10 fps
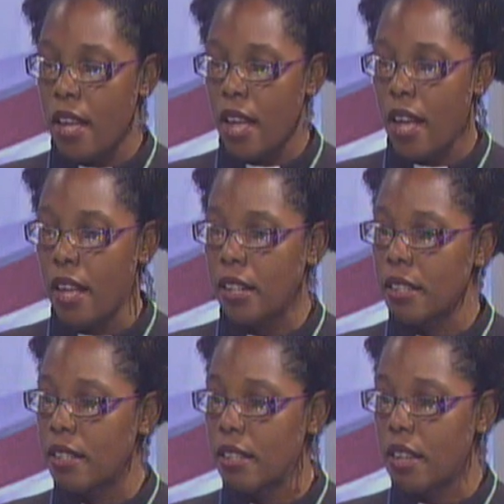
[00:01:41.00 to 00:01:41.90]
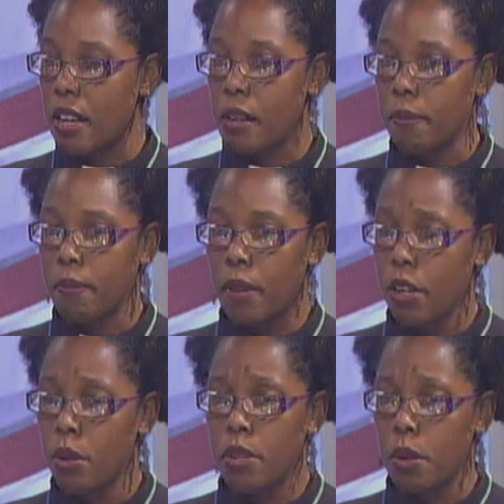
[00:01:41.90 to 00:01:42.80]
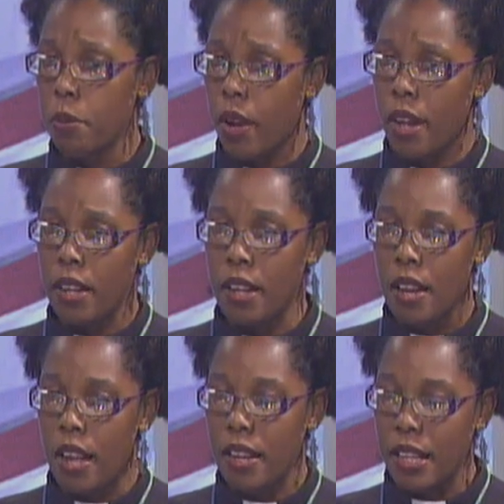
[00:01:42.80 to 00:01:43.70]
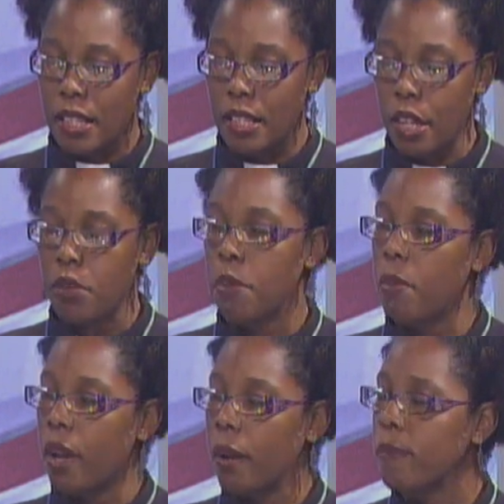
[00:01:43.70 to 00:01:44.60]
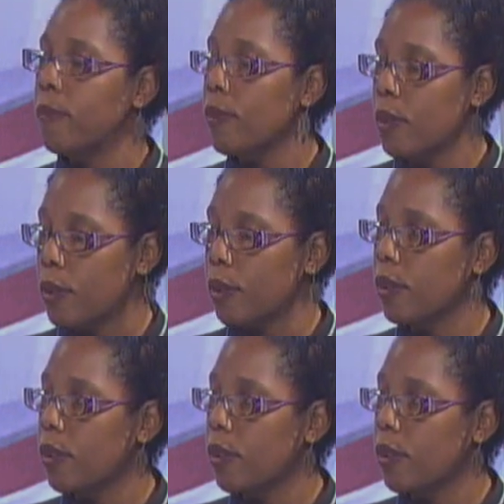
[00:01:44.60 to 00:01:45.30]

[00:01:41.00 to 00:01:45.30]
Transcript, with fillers: and um, a closing prayer and, and intercessory prayer. And so anybody is